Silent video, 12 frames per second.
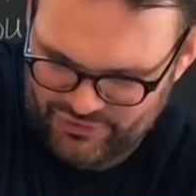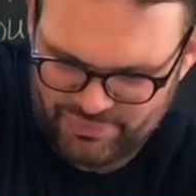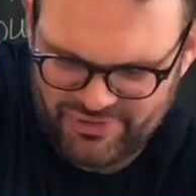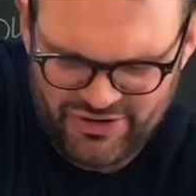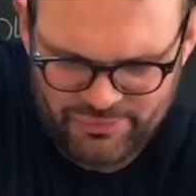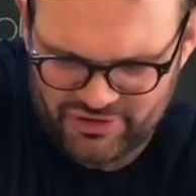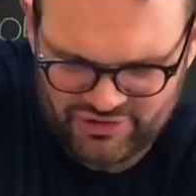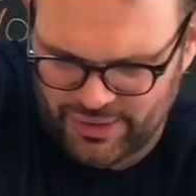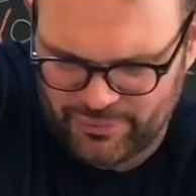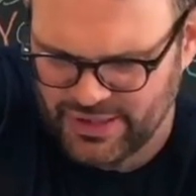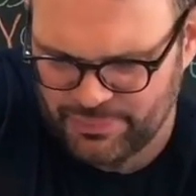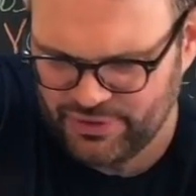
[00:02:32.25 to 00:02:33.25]
Very much like
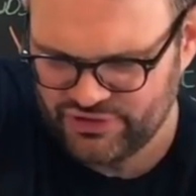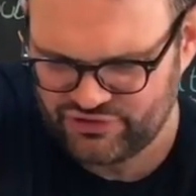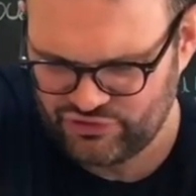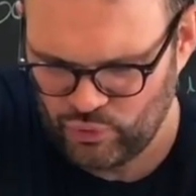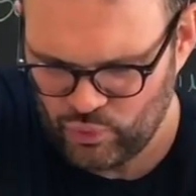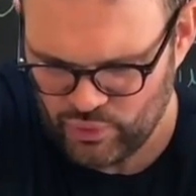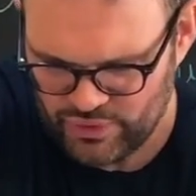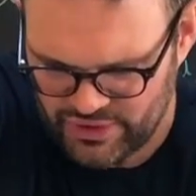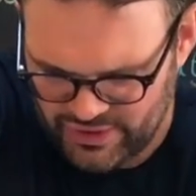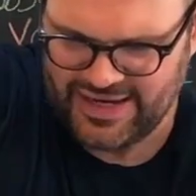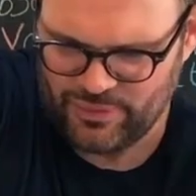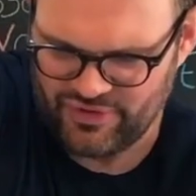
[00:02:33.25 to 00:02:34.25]
when you put salt
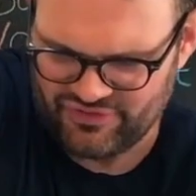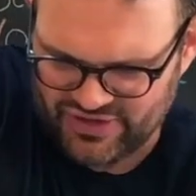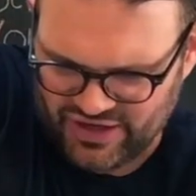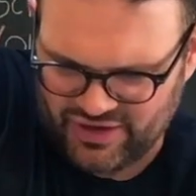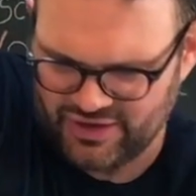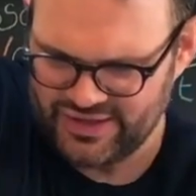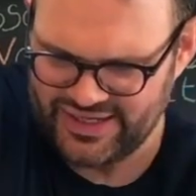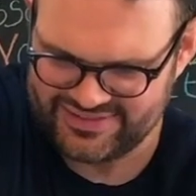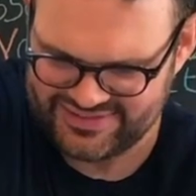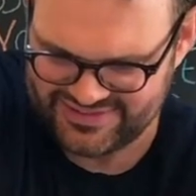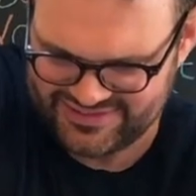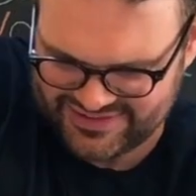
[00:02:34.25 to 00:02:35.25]
with garlic
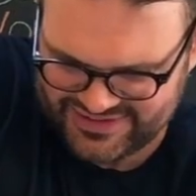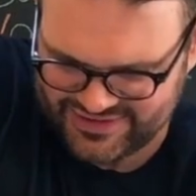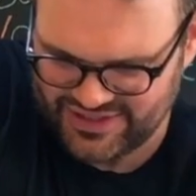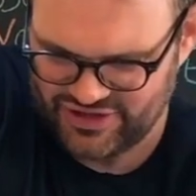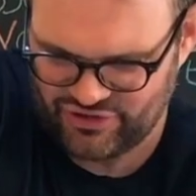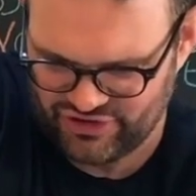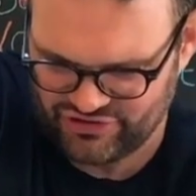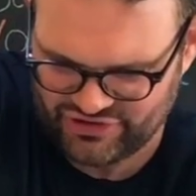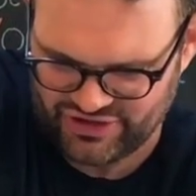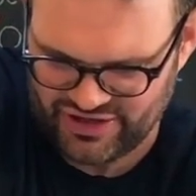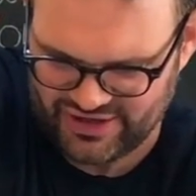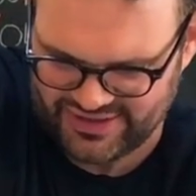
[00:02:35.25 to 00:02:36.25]
to crush
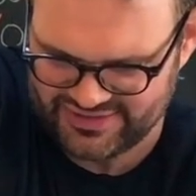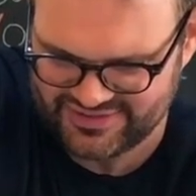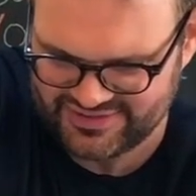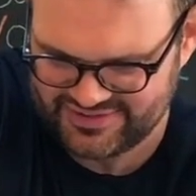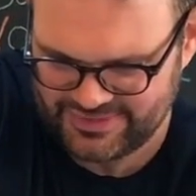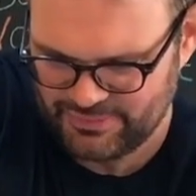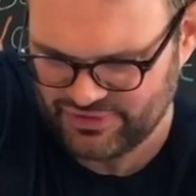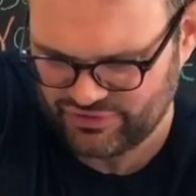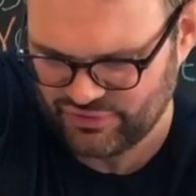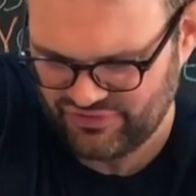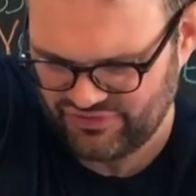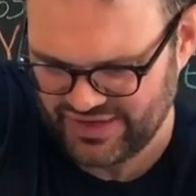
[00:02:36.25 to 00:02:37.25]
garlic. It's a similar
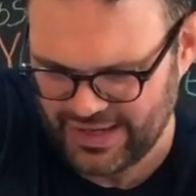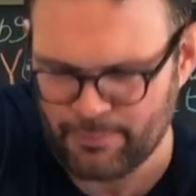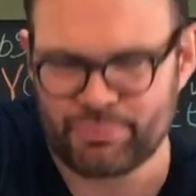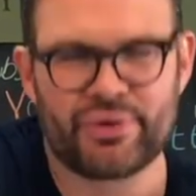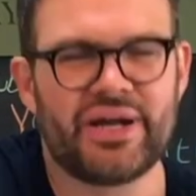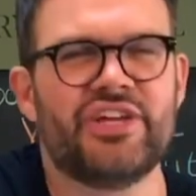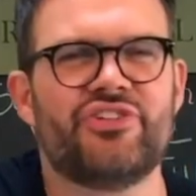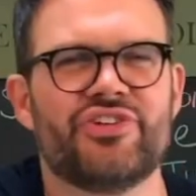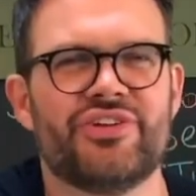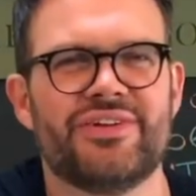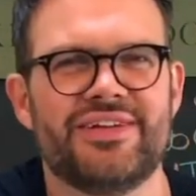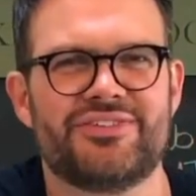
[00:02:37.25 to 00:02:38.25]
sort of thing.
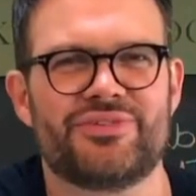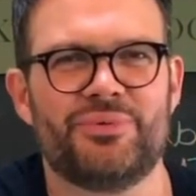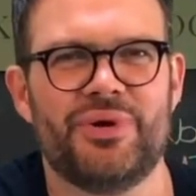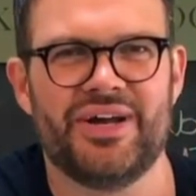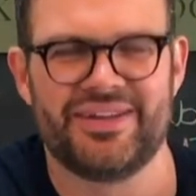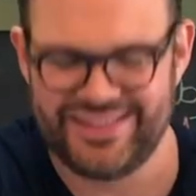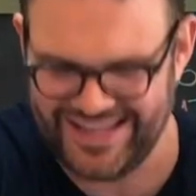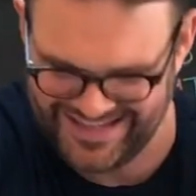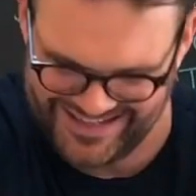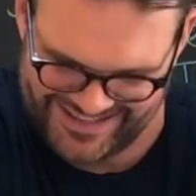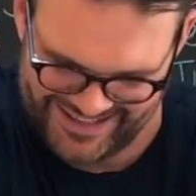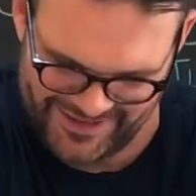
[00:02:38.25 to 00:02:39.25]
Abrasion is the word. There
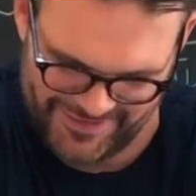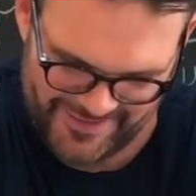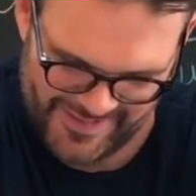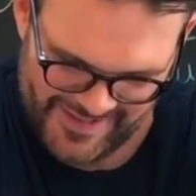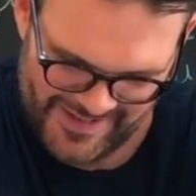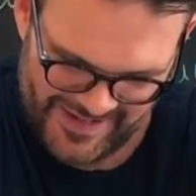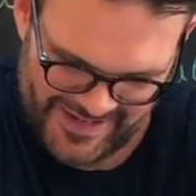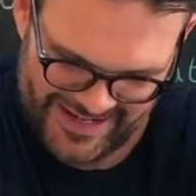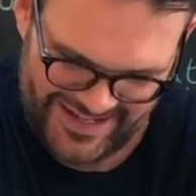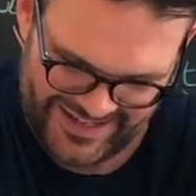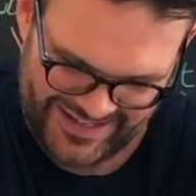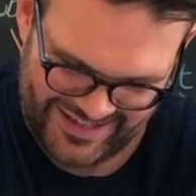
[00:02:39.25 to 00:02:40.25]
you go. There
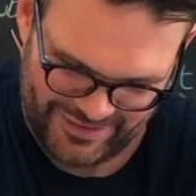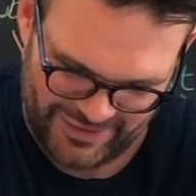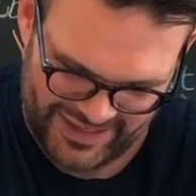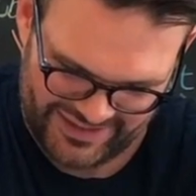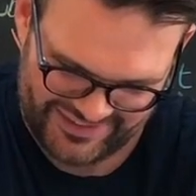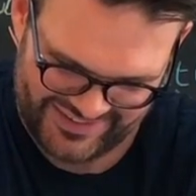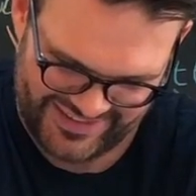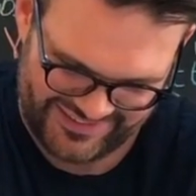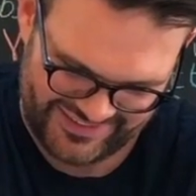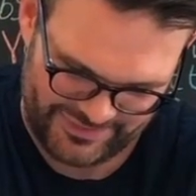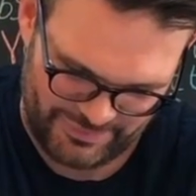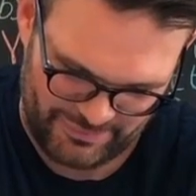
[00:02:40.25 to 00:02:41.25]
you go. My English
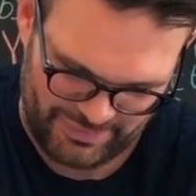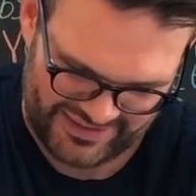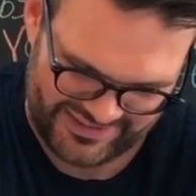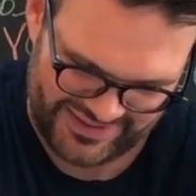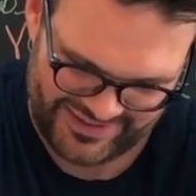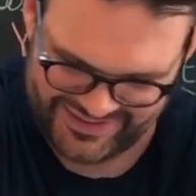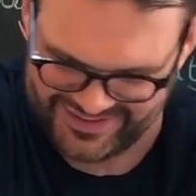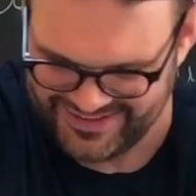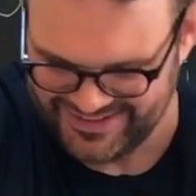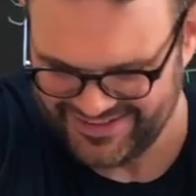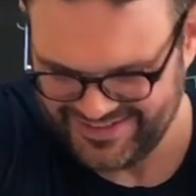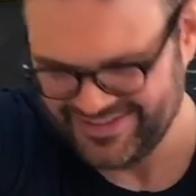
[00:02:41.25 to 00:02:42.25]
teachers will be buzzing
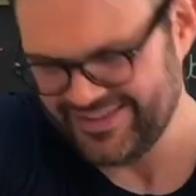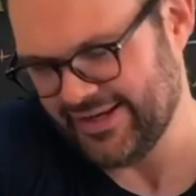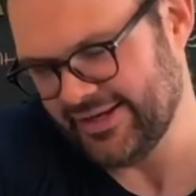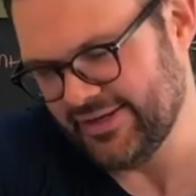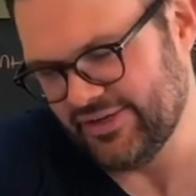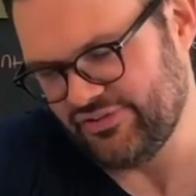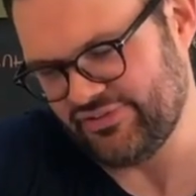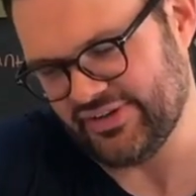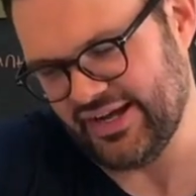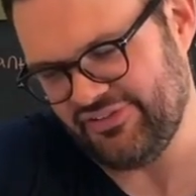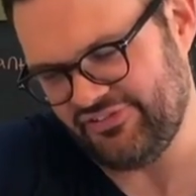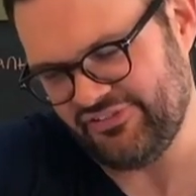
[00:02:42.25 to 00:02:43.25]
that I know
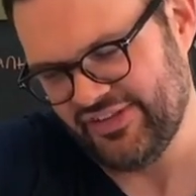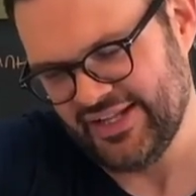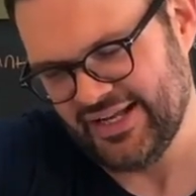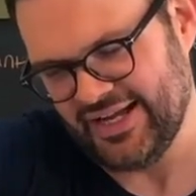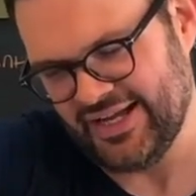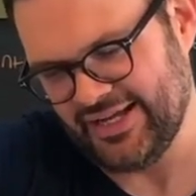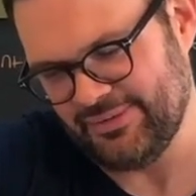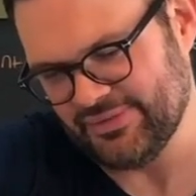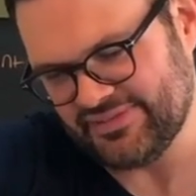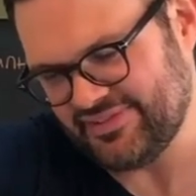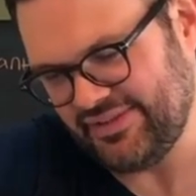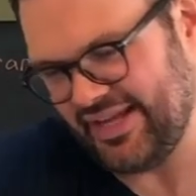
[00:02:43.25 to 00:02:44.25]
stuff.
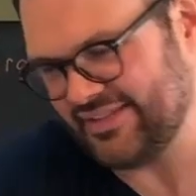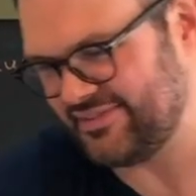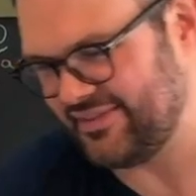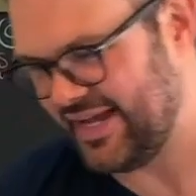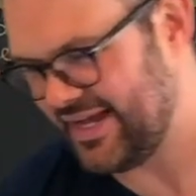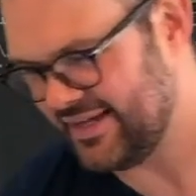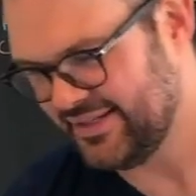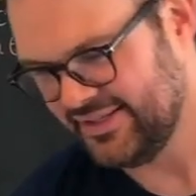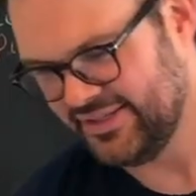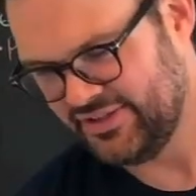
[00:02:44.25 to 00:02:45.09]
So that's that.